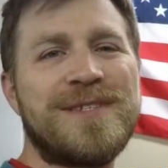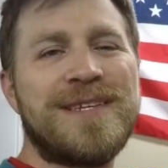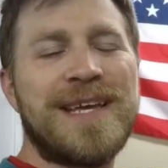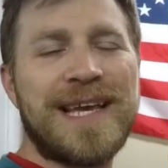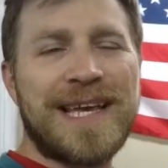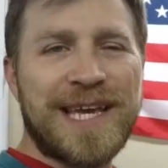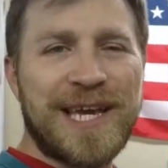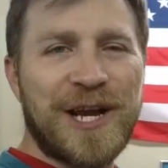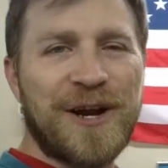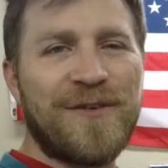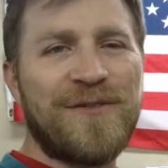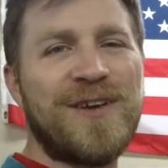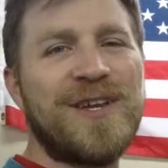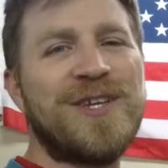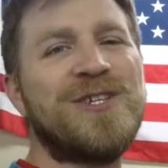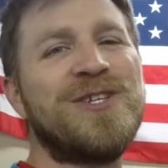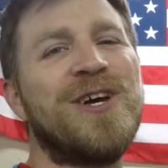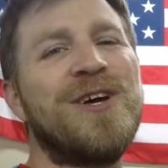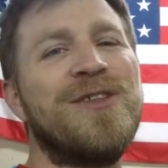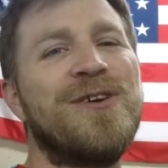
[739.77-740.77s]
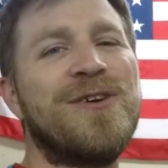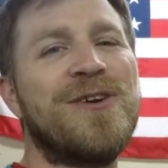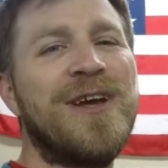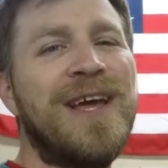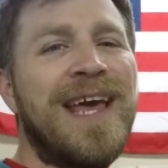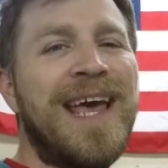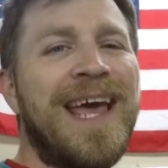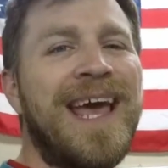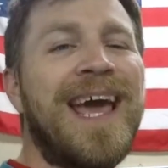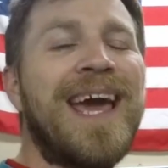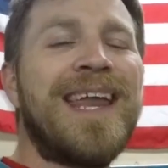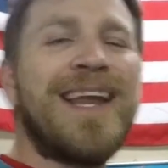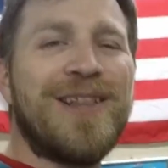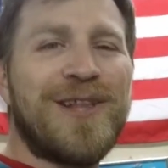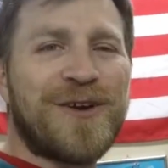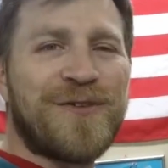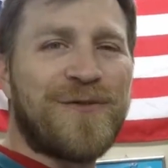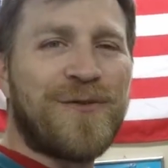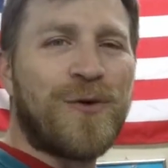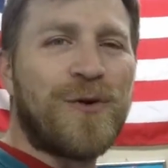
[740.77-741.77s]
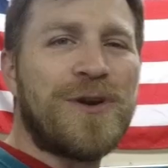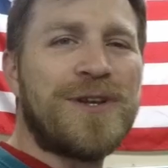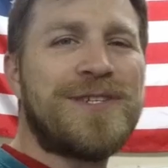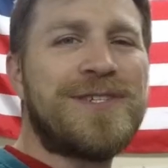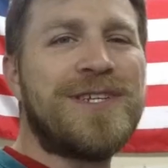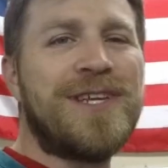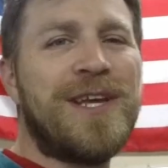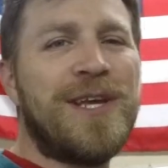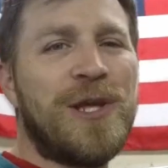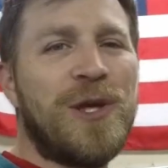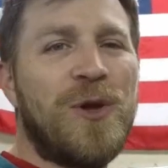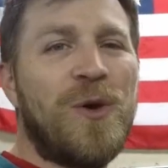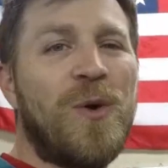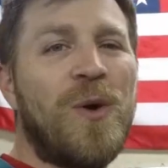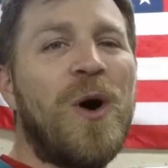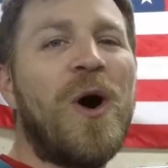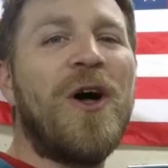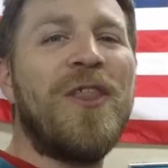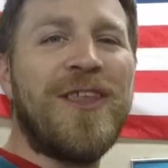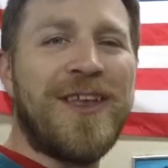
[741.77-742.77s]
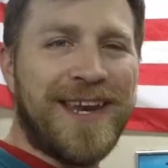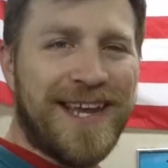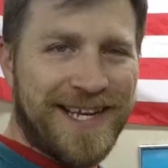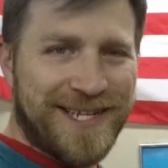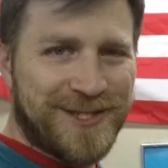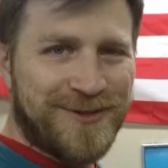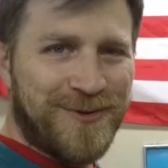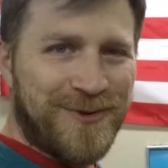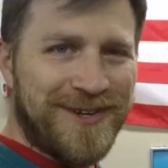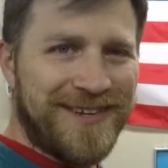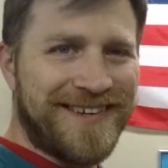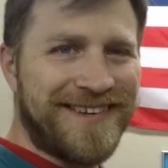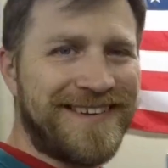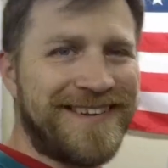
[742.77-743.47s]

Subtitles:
Take care of each other, and I look forward to seeing you on the next one.